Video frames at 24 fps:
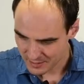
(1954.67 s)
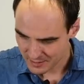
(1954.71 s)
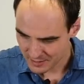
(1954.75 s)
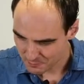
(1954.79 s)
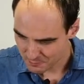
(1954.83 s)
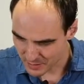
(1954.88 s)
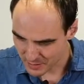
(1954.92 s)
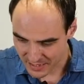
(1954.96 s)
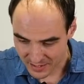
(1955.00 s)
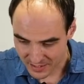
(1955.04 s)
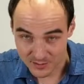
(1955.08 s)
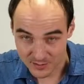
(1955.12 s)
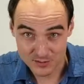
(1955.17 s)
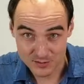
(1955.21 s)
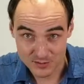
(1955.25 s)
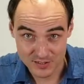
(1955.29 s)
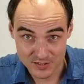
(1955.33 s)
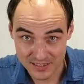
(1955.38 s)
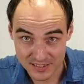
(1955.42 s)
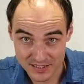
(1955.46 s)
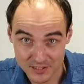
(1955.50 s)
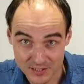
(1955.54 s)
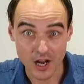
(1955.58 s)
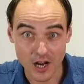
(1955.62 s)

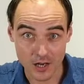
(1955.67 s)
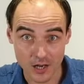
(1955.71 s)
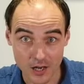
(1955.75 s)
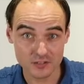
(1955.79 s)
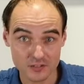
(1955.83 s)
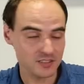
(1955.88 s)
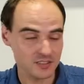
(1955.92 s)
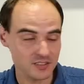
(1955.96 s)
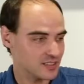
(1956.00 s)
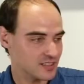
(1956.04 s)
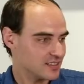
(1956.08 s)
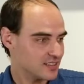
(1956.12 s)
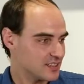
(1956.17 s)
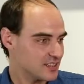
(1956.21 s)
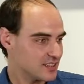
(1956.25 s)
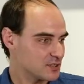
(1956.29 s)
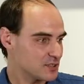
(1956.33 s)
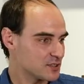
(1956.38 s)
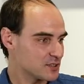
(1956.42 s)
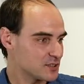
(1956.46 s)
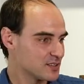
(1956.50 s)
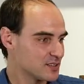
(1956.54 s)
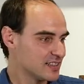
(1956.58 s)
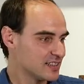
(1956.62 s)
it's hot here.
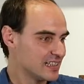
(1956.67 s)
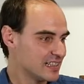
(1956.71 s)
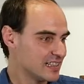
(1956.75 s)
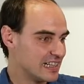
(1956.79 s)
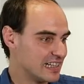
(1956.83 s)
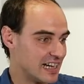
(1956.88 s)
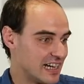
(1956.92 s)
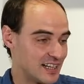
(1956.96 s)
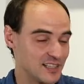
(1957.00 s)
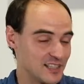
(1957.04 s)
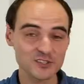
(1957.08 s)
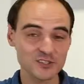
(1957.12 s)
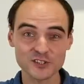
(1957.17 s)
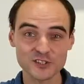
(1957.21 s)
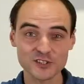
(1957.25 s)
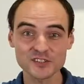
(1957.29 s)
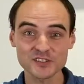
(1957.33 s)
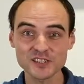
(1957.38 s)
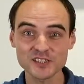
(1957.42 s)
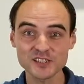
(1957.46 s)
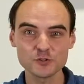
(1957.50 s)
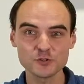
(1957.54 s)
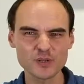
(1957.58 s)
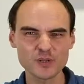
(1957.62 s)
I
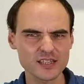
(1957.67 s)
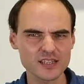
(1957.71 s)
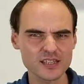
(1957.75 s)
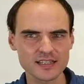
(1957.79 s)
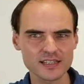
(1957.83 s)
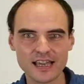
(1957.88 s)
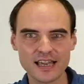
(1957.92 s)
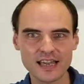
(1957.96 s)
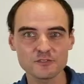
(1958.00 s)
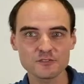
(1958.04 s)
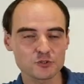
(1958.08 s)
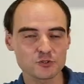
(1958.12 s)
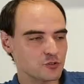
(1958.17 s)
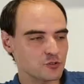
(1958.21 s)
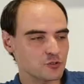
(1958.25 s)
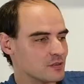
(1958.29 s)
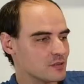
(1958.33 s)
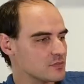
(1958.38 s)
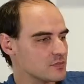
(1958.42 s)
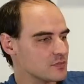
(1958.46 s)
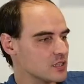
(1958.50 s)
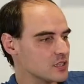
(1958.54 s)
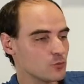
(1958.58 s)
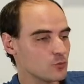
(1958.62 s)
started doing the live
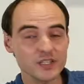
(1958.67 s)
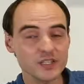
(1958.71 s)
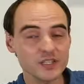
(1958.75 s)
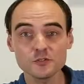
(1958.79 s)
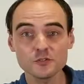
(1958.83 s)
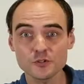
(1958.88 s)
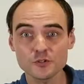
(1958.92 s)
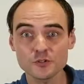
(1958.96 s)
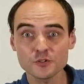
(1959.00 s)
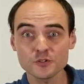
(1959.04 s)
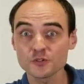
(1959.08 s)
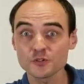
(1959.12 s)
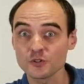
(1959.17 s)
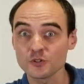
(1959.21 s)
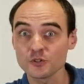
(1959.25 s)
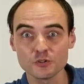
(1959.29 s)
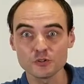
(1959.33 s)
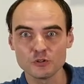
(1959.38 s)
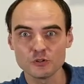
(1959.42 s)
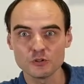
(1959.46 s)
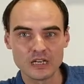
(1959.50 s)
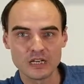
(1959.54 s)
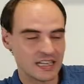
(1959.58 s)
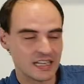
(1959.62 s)
streams in winter,
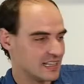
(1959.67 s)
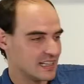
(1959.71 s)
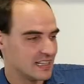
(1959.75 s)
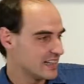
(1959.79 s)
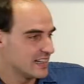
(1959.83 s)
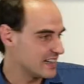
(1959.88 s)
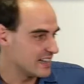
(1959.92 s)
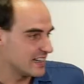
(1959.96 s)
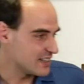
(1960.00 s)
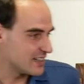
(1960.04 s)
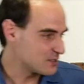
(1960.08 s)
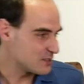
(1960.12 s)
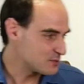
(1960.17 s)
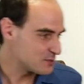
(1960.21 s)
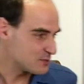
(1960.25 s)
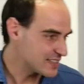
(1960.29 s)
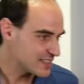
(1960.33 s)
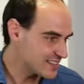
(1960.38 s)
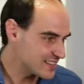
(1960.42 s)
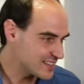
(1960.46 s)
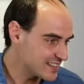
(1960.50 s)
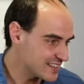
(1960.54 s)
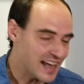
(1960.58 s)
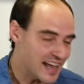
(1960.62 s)
so we
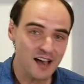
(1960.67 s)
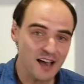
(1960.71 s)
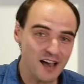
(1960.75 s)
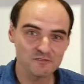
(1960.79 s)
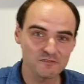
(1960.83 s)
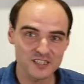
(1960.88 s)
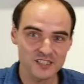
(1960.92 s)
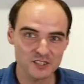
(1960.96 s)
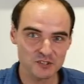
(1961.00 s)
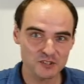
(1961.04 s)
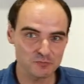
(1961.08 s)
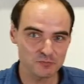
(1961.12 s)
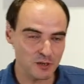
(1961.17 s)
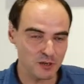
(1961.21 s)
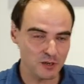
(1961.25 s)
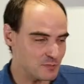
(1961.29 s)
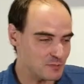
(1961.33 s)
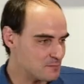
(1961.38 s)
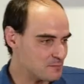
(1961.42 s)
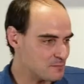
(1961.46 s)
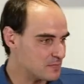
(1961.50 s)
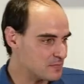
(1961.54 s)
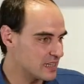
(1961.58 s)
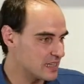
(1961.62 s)
didn't have this
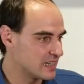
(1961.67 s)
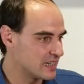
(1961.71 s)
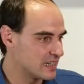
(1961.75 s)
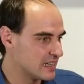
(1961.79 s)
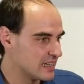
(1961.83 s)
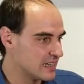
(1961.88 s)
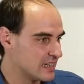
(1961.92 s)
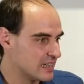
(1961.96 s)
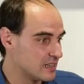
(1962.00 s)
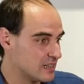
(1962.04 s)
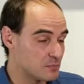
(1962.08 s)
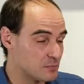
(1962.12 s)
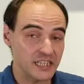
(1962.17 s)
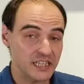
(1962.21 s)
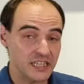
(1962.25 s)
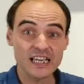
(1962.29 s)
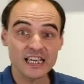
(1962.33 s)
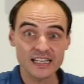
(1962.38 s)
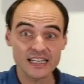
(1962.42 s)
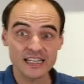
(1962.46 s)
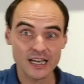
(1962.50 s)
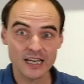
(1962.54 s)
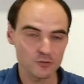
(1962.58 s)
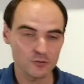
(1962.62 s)
problem. But yeah,
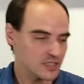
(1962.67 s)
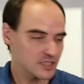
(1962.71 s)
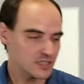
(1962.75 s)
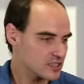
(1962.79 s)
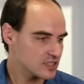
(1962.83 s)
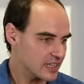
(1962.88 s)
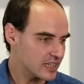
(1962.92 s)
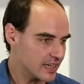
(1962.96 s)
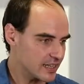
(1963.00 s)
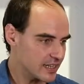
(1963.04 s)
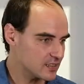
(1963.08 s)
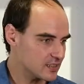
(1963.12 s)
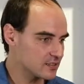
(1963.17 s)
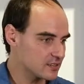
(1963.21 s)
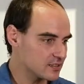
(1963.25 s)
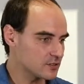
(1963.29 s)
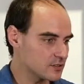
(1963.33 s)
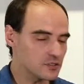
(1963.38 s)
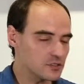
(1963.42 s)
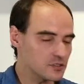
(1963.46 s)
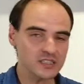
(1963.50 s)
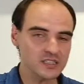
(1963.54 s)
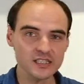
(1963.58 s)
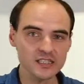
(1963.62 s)
now it's like
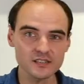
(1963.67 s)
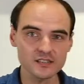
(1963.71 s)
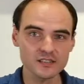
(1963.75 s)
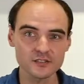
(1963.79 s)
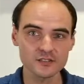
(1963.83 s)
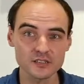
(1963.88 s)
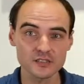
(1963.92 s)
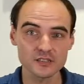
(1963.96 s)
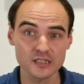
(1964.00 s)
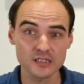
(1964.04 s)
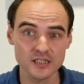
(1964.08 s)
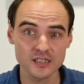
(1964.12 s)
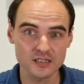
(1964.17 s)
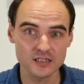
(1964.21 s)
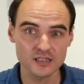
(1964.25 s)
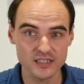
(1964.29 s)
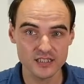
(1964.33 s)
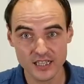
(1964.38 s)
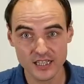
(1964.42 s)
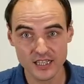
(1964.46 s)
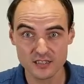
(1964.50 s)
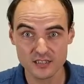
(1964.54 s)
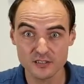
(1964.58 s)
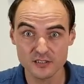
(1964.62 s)
30
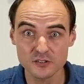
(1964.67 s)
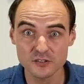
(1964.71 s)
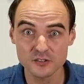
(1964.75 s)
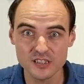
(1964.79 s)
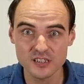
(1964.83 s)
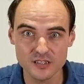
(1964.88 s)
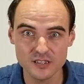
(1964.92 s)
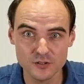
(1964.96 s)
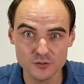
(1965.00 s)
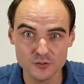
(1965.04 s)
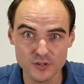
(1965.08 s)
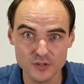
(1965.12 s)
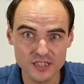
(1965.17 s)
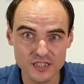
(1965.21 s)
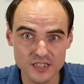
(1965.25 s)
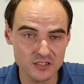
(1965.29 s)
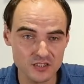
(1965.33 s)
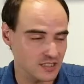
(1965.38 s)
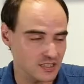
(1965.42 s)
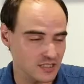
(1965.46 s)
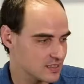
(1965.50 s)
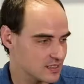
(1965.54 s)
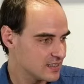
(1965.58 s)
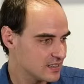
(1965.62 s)
degrees,
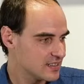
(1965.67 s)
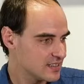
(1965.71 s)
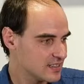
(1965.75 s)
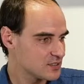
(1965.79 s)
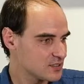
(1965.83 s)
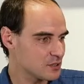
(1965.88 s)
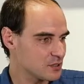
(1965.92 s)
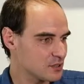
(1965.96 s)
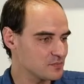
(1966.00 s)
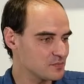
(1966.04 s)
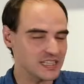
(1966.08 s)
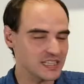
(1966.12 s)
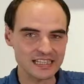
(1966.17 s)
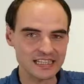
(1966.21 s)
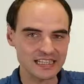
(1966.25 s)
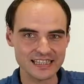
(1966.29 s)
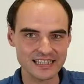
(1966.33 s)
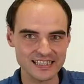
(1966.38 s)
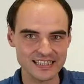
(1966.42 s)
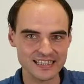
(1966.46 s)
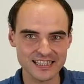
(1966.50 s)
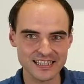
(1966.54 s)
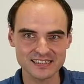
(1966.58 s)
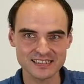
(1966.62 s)
something like
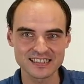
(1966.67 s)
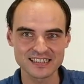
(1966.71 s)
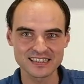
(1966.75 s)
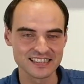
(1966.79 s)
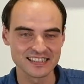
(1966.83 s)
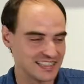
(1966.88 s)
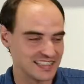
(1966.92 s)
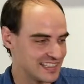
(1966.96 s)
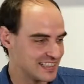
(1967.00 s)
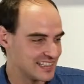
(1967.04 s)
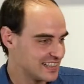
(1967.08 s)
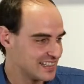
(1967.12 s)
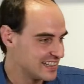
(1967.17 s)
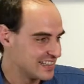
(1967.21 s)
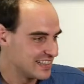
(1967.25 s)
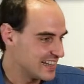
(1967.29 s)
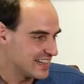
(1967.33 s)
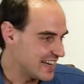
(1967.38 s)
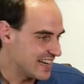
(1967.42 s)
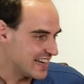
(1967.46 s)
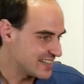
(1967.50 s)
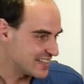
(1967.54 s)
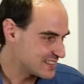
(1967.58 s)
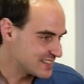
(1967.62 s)
that.
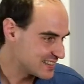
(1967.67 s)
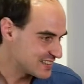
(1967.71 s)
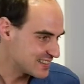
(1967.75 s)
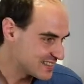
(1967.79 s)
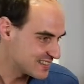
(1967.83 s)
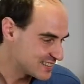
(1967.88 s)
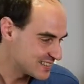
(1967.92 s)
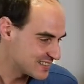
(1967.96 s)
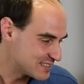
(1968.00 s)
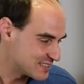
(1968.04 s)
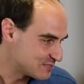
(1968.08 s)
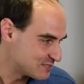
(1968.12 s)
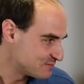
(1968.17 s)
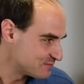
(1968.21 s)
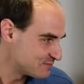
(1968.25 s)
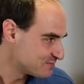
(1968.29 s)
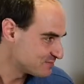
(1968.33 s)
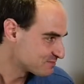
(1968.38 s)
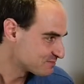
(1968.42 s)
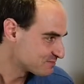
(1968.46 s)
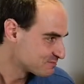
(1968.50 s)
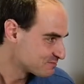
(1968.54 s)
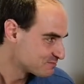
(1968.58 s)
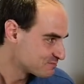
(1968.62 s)
And
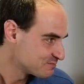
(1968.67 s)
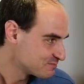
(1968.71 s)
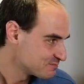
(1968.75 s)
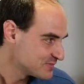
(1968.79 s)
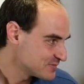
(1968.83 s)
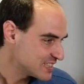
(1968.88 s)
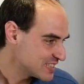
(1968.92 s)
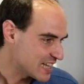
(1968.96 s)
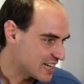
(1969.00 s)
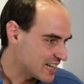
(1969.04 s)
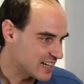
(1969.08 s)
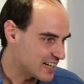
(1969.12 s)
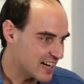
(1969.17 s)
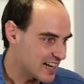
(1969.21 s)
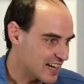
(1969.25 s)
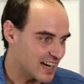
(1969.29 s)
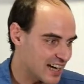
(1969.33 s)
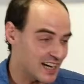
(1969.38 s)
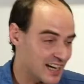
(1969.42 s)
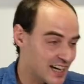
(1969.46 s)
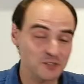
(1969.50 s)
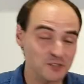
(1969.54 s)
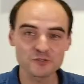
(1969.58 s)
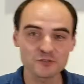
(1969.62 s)
yeah,
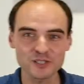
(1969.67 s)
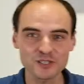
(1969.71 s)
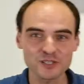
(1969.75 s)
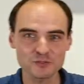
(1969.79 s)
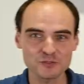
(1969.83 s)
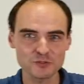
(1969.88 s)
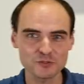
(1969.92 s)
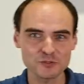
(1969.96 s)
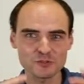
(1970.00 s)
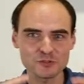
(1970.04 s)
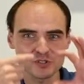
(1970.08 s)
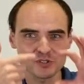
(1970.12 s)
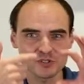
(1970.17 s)
I tried to use